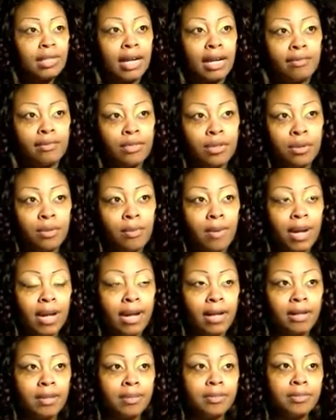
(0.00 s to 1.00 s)
after a
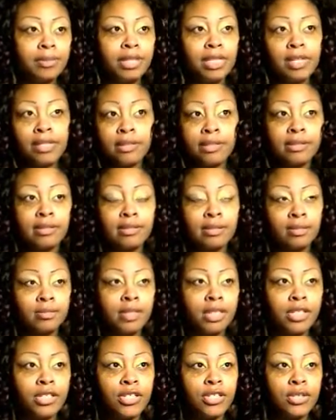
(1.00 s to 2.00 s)
while because of
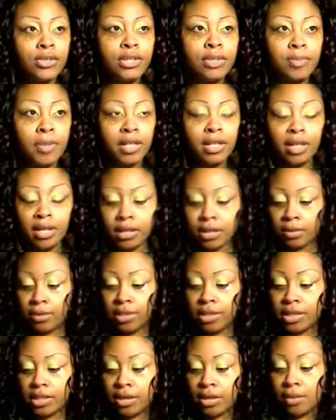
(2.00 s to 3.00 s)
some issues, but I
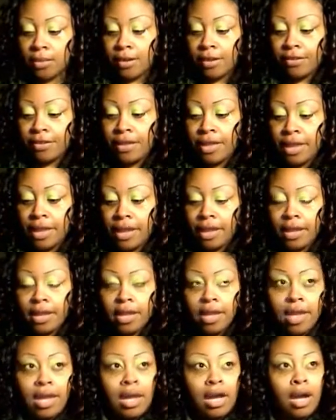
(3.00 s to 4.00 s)
don't want to talk about that.
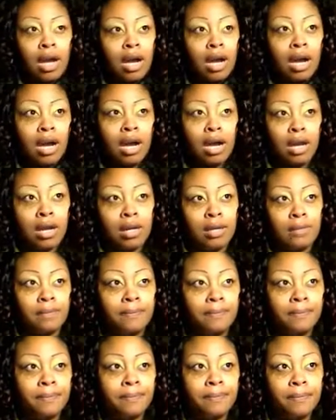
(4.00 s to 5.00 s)

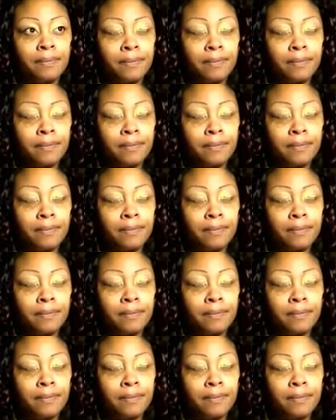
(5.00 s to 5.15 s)
And